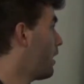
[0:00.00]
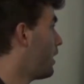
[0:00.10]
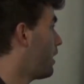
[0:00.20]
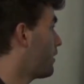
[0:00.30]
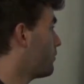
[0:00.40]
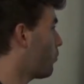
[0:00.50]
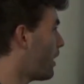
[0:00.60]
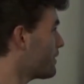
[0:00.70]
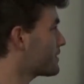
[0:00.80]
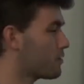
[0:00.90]

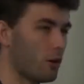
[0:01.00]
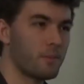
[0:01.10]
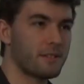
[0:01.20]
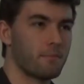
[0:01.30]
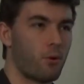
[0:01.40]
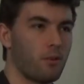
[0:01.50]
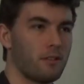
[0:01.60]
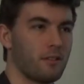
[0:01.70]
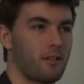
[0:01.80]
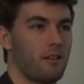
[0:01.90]
Why the slope is
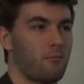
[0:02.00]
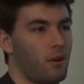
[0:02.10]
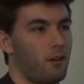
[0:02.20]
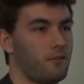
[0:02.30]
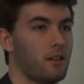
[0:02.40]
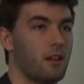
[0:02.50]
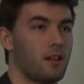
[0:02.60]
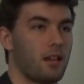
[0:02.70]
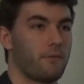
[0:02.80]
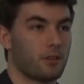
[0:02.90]
important? Well,
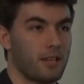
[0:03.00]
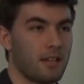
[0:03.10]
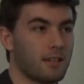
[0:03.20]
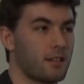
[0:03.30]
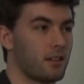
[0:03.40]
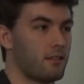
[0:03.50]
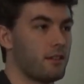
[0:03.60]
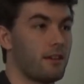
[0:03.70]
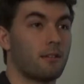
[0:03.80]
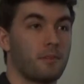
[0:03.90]
if you're kicking
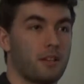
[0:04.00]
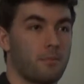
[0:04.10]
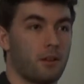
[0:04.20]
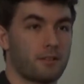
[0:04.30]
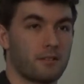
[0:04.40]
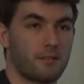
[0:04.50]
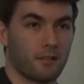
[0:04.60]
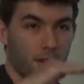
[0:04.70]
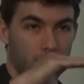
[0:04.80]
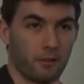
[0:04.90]
the intermediate bunches, they're
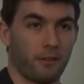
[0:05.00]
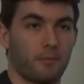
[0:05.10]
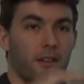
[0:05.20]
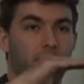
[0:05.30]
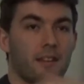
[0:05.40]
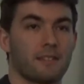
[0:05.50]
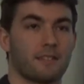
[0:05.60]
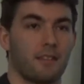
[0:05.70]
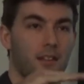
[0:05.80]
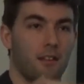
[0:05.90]
going to do a little bit of
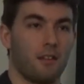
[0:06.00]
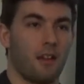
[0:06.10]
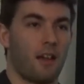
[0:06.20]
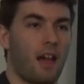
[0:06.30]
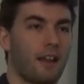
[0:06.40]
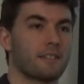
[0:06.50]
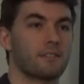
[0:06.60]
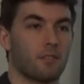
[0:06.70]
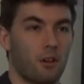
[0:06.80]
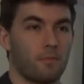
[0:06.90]
this. Adding
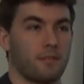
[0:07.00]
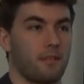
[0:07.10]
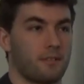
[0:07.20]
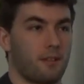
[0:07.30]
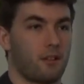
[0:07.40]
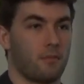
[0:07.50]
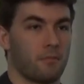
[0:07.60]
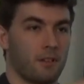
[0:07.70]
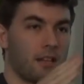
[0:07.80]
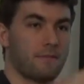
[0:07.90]
slope to the term
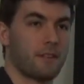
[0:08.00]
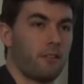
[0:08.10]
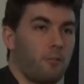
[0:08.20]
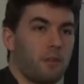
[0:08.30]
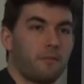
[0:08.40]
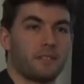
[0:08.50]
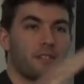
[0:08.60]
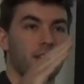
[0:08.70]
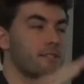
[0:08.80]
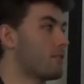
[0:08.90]
gives a little bit of a
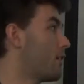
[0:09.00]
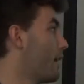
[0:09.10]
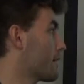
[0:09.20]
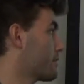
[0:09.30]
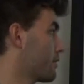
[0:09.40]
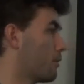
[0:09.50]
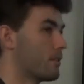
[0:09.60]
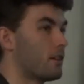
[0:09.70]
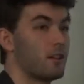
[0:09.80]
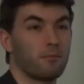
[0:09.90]
seesaw action
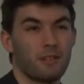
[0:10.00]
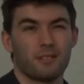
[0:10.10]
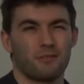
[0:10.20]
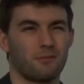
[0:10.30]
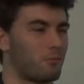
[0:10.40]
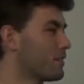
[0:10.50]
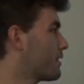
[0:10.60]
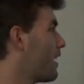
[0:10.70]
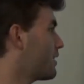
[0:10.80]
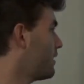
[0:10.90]
going on. We don't want
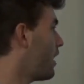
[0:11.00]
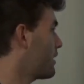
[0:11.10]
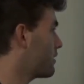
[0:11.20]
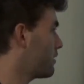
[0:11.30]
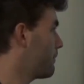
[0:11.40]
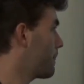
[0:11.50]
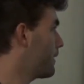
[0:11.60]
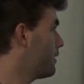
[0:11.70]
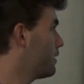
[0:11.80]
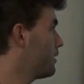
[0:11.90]
that
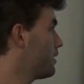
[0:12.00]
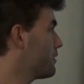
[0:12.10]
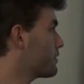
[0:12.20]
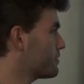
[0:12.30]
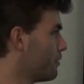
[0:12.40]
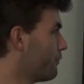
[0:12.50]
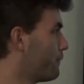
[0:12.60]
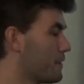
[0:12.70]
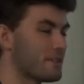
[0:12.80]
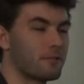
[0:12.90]
either. There's no
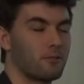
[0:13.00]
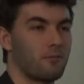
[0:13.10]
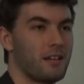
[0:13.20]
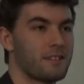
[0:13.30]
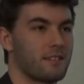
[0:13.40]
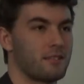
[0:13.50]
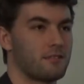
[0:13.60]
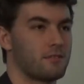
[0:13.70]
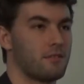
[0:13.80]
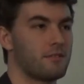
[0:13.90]
physical reason
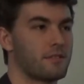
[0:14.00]
to